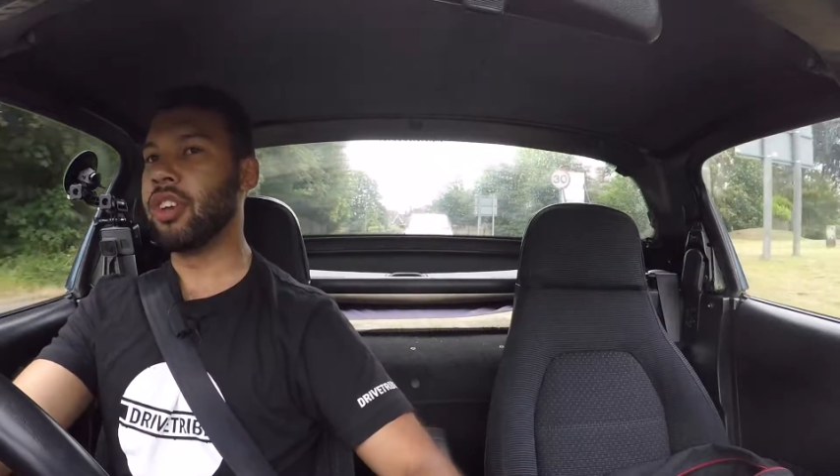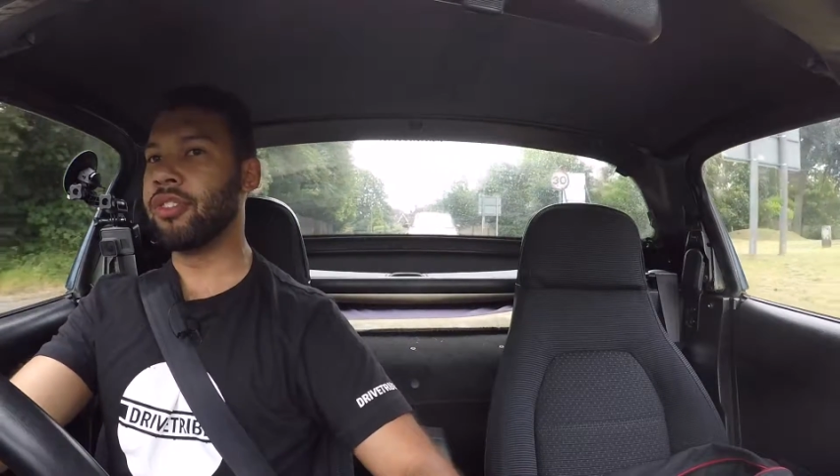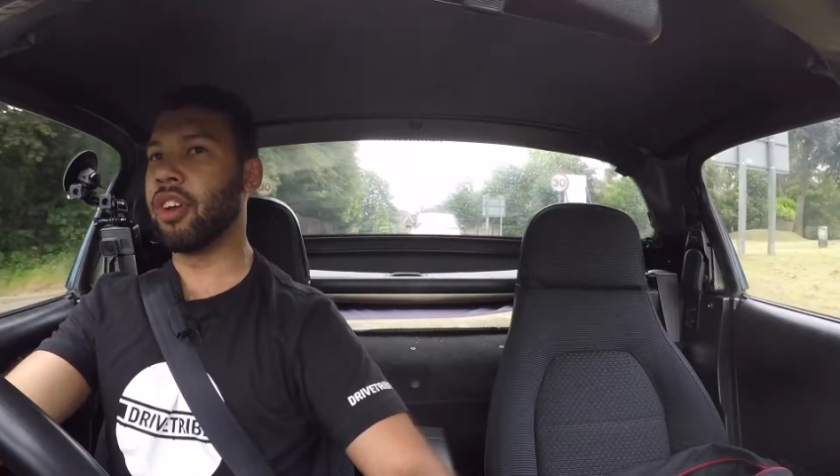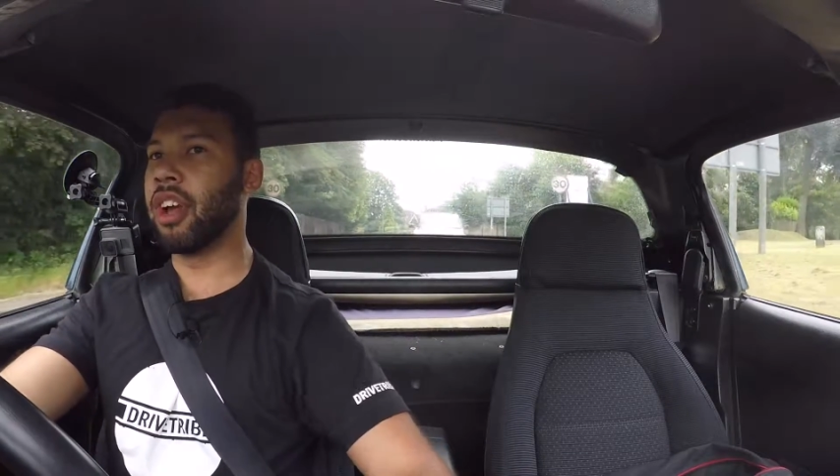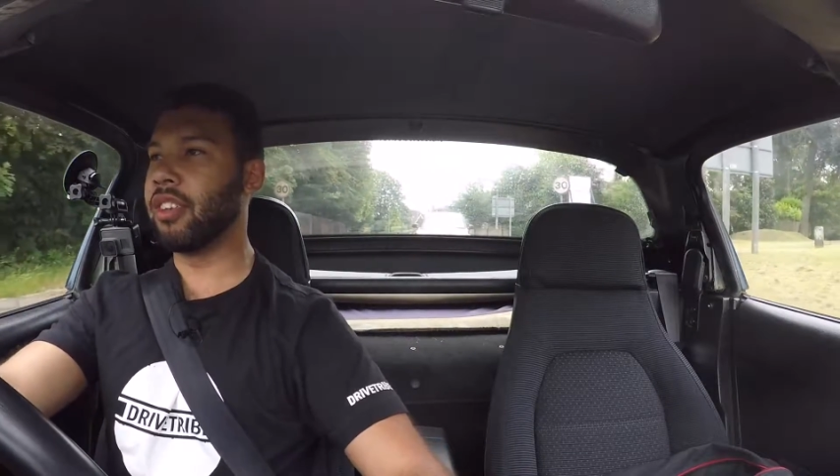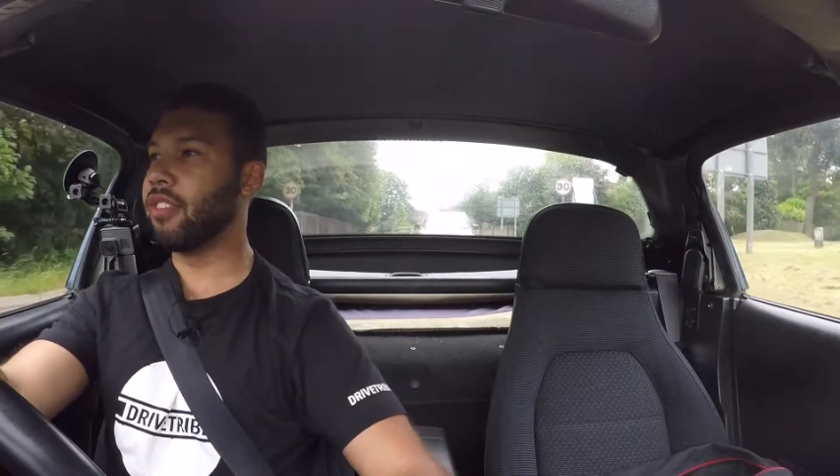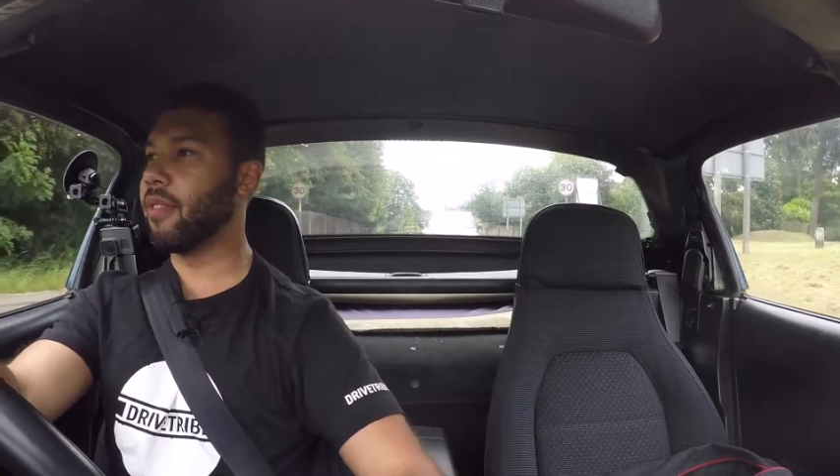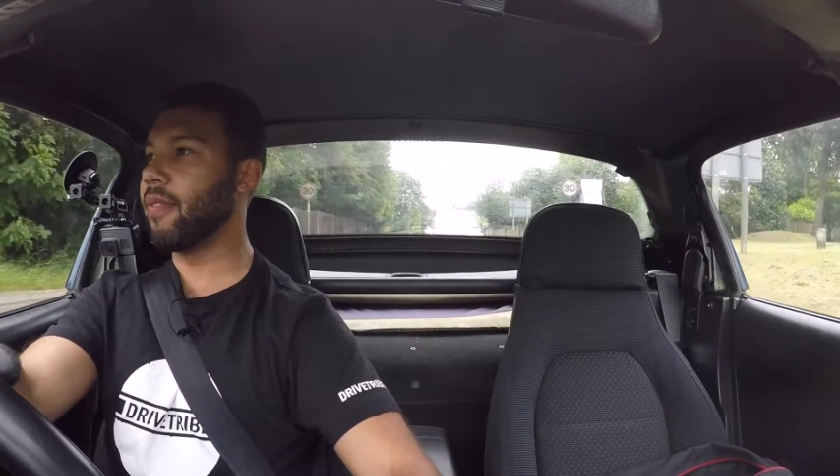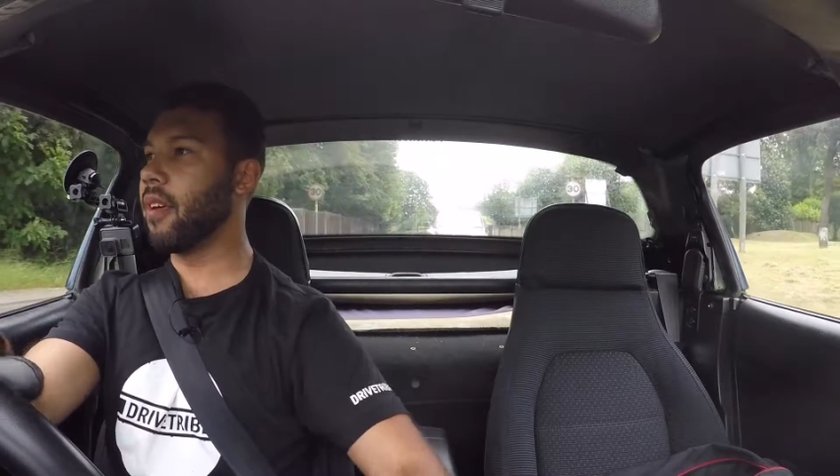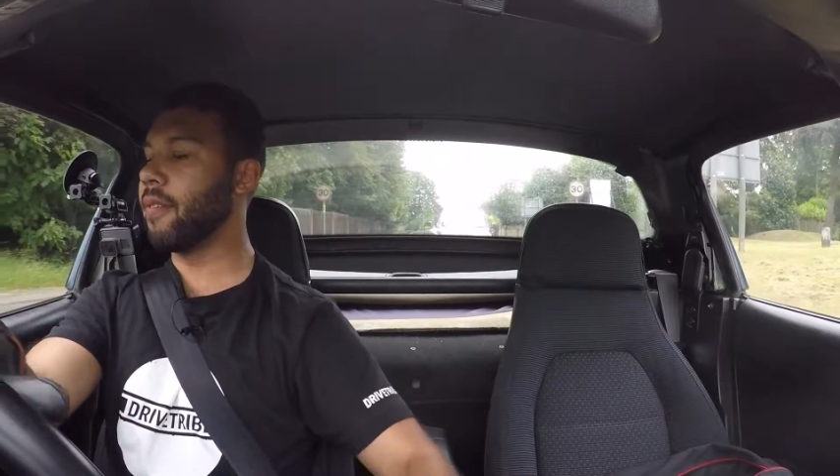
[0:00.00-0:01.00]
So it's
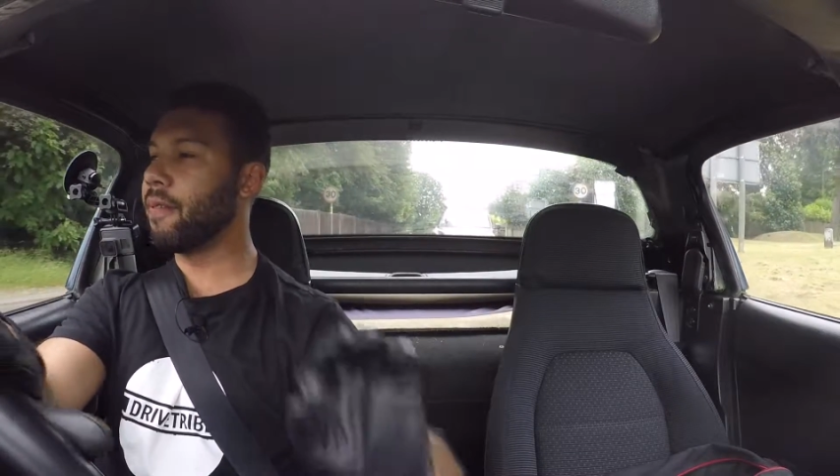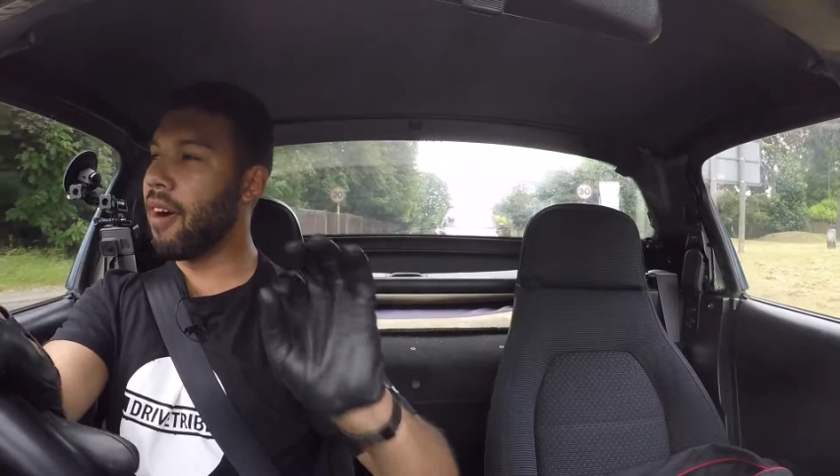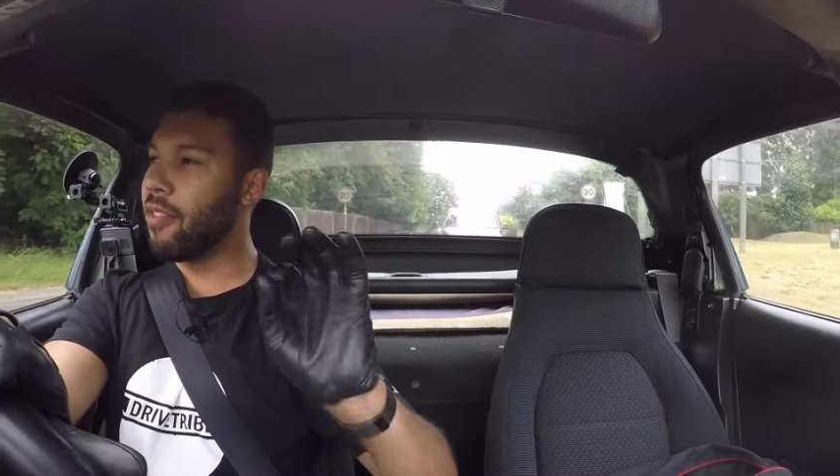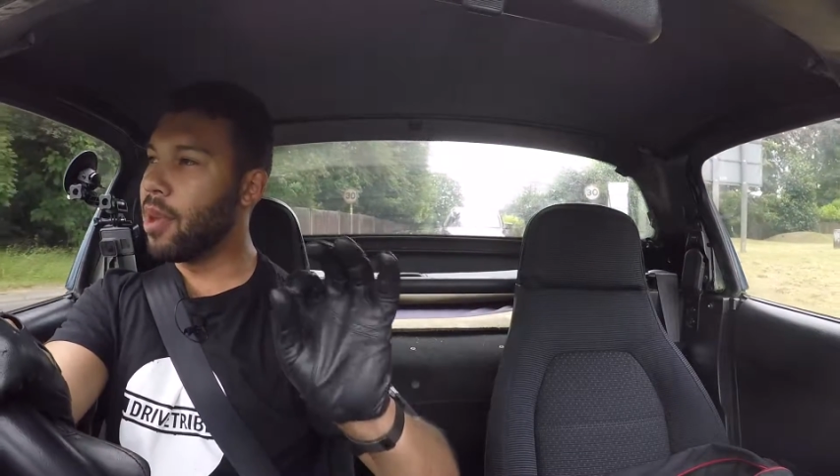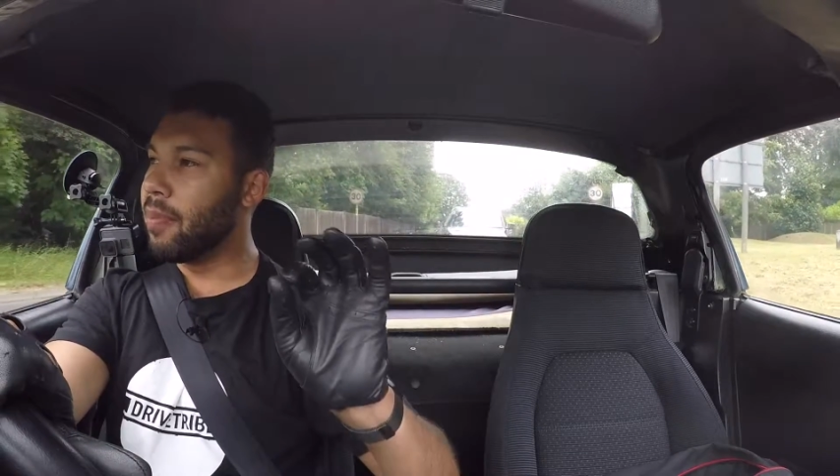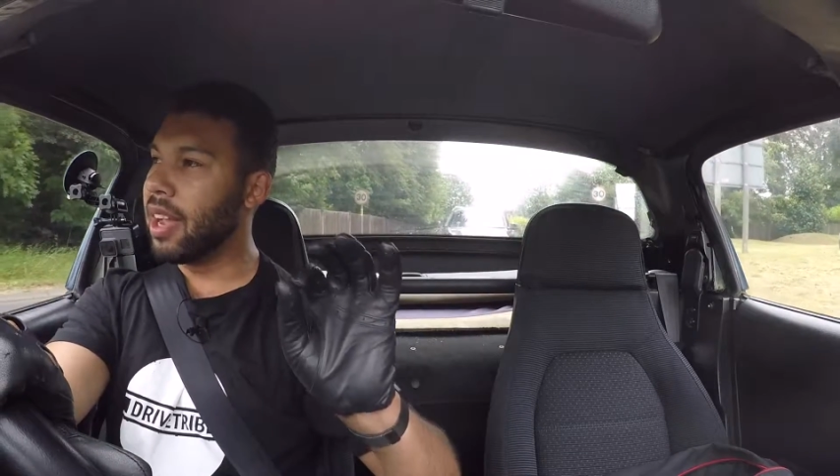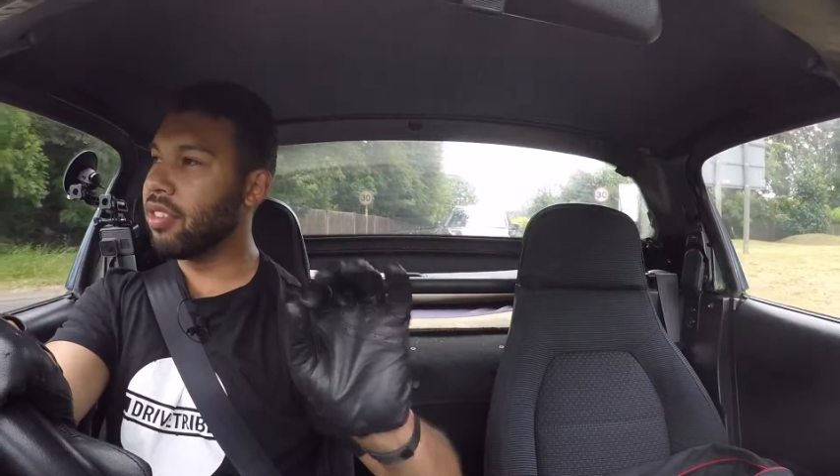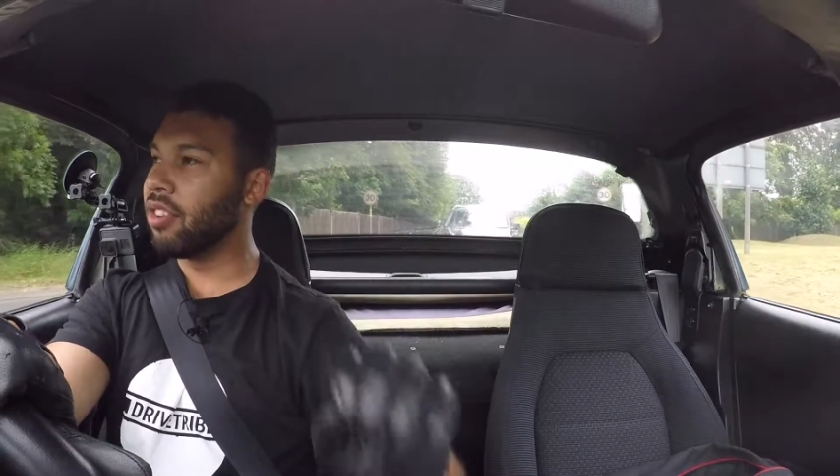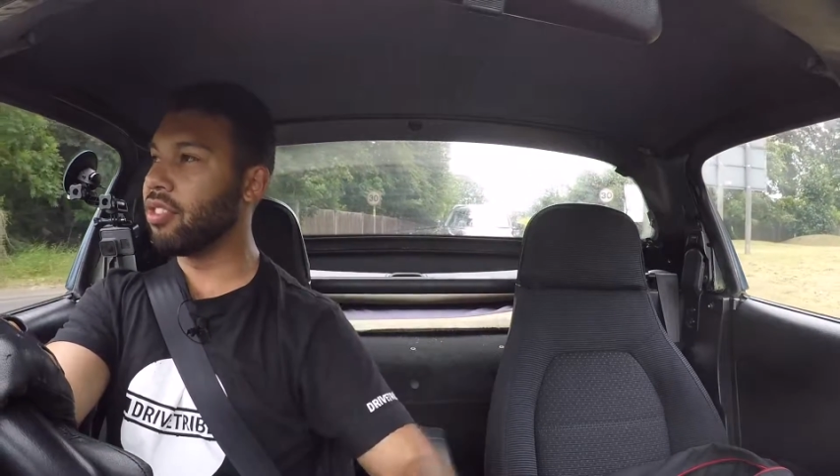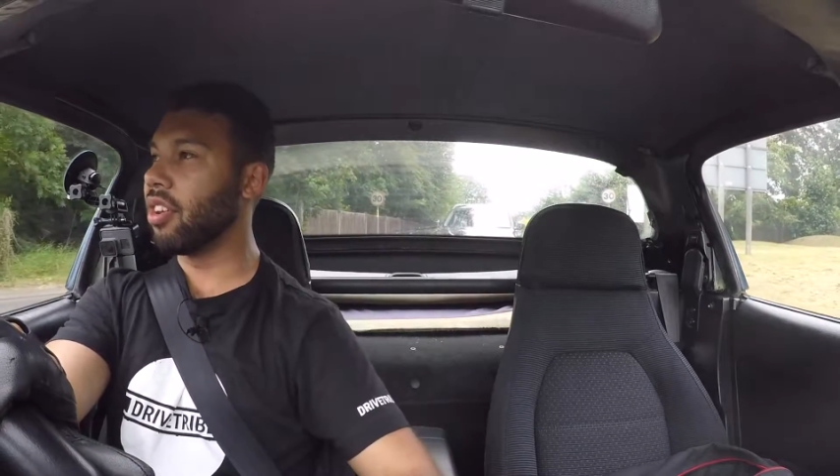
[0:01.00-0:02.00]

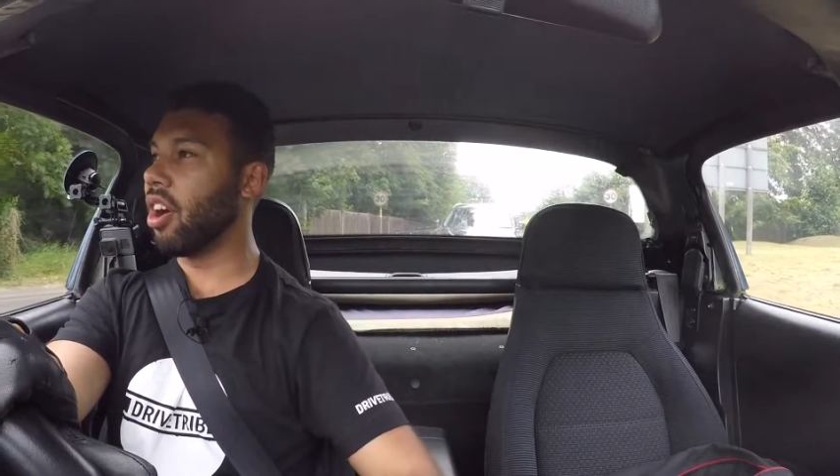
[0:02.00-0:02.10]
5mm